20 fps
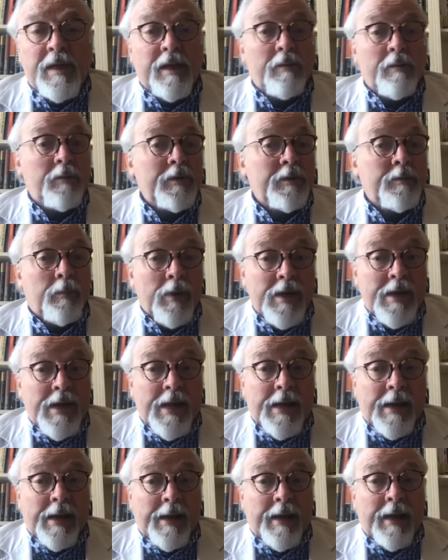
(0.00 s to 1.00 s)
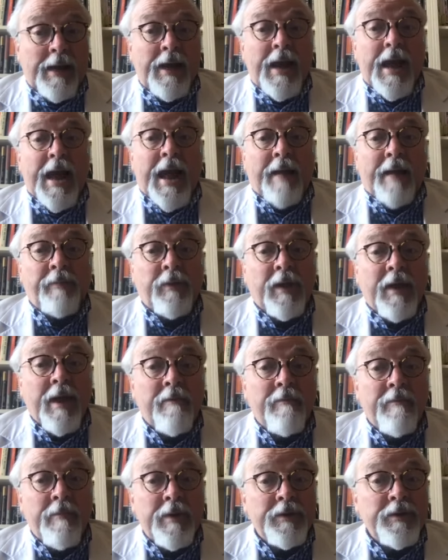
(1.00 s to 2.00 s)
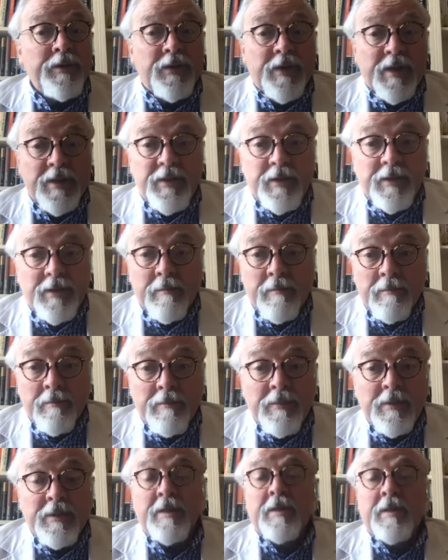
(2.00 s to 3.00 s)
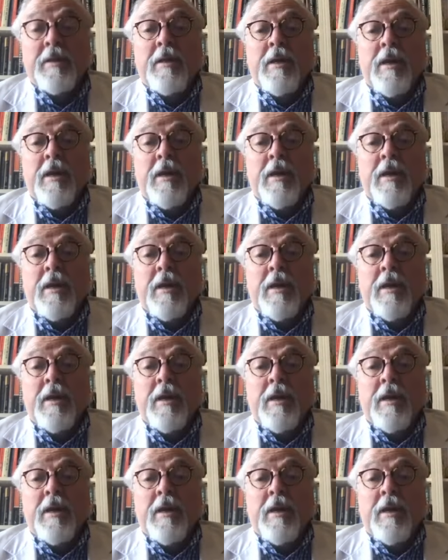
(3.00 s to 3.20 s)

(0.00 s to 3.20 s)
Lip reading: It was pretty clear, and the government systems,